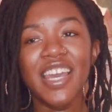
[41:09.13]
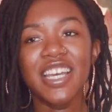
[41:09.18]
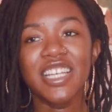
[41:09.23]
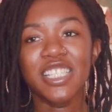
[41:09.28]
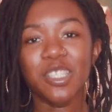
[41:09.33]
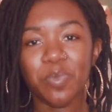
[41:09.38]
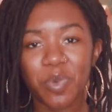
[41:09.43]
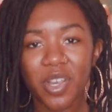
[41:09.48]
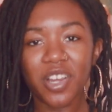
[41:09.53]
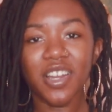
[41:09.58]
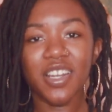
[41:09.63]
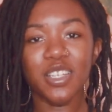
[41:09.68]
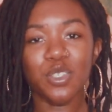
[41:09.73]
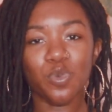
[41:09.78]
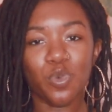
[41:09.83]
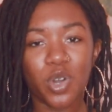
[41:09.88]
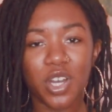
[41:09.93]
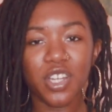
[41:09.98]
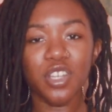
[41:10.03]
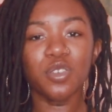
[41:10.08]
Spirit is
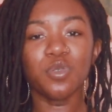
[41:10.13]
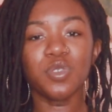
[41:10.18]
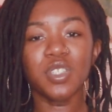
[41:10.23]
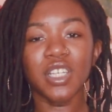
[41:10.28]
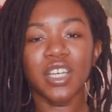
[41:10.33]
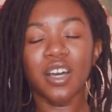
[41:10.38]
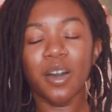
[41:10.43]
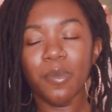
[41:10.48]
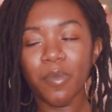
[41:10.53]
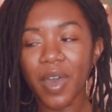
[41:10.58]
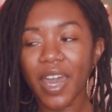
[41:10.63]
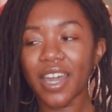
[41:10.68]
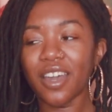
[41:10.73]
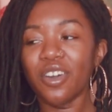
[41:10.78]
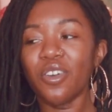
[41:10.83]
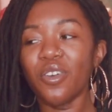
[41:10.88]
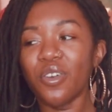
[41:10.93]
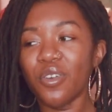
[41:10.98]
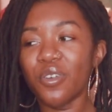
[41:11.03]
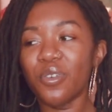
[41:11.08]
wanting you to come back
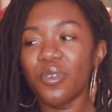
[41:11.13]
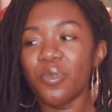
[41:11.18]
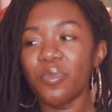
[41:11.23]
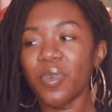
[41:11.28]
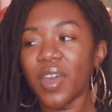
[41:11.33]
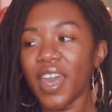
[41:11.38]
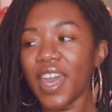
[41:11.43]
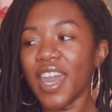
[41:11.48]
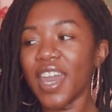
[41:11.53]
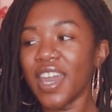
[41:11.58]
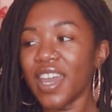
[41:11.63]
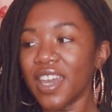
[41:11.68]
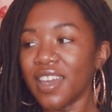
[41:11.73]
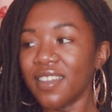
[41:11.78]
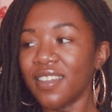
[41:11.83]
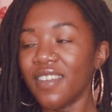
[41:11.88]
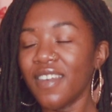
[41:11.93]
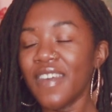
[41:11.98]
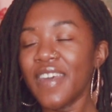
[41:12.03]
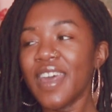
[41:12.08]
home
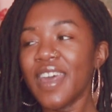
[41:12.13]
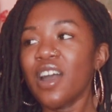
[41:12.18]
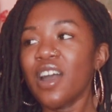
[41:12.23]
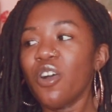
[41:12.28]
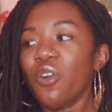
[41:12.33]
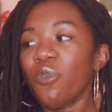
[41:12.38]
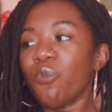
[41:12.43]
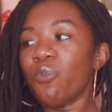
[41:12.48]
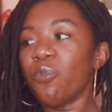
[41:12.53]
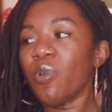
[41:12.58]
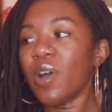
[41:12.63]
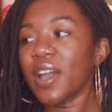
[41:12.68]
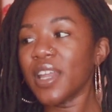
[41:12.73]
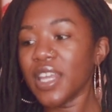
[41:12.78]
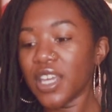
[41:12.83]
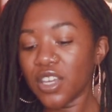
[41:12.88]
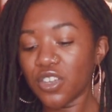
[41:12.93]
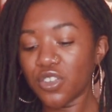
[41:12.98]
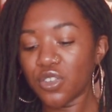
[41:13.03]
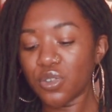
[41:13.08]
and
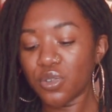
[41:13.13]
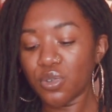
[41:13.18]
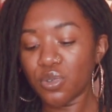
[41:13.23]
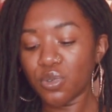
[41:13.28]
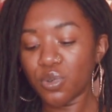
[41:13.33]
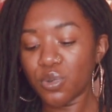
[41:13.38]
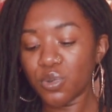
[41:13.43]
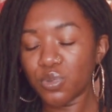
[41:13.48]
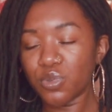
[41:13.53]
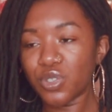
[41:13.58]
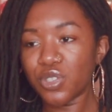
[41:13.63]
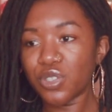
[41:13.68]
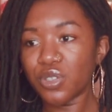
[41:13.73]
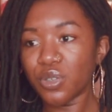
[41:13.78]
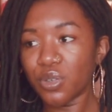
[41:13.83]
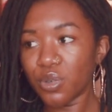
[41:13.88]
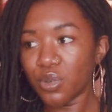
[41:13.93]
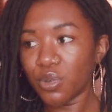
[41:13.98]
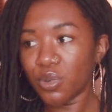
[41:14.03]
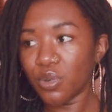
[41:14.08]
wanting you
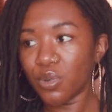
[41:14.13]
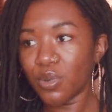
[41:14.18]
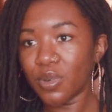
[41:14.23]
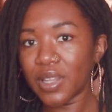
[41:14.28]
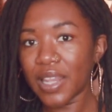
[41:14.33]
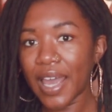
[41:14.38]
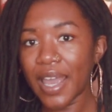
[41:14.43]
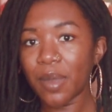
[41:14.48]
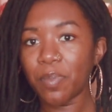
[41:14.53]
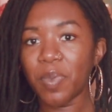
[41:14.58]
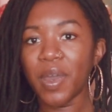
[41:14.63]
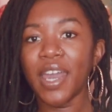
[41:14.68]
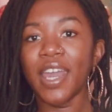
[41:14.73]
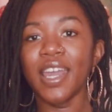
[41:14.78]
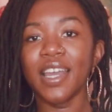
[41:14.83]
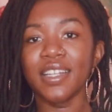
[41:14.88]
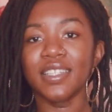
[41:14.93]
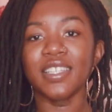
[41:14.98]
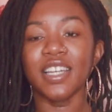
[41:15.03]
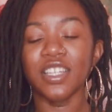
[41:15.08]
to like
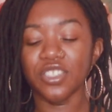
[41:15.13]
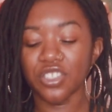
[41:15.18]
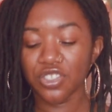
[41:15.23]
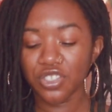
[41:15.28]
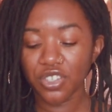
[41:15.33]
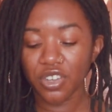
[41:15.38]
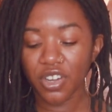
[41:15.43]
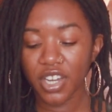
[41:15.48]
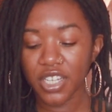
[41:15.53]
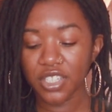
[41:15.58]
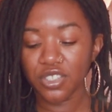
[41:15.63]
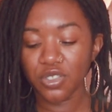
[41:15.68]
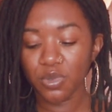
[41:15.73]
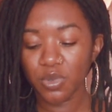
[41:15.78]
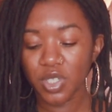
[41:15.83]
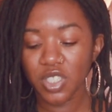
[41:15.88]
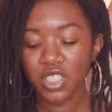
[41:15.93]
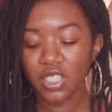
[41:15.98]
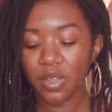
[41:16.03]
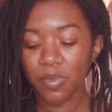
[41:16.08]
pay attention to your
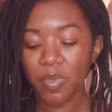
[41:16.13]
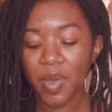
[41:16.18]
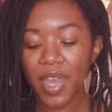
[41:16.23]
intuition.